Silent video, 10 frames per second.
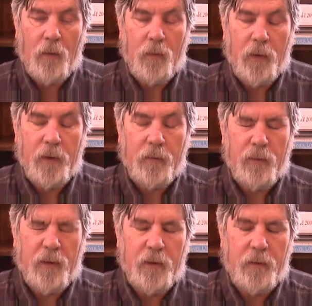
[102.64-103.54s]
With
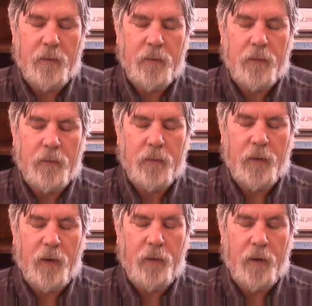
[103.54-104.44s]

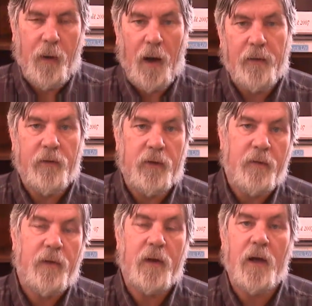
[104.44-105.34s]
renewing my
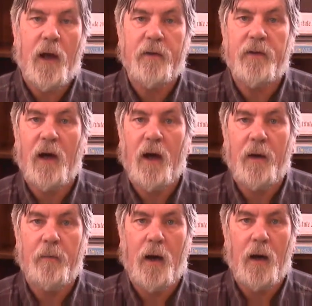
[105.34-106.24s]
certificate last
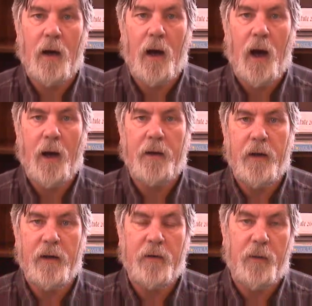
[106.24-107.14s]
time, I
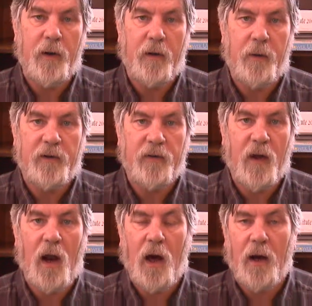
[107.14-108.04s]
needed to put in a bunch of
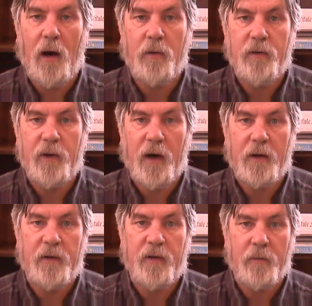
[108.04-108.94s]
clock hours, and I
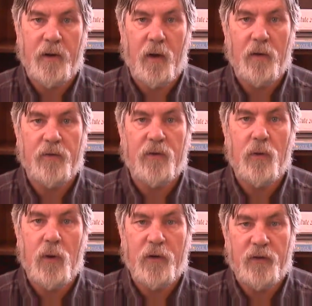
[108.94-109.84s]
did something called
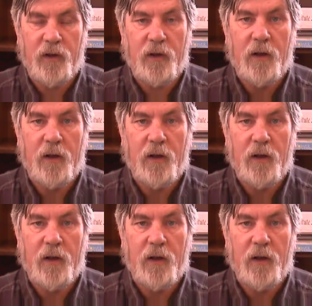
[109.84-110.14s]
Schoology,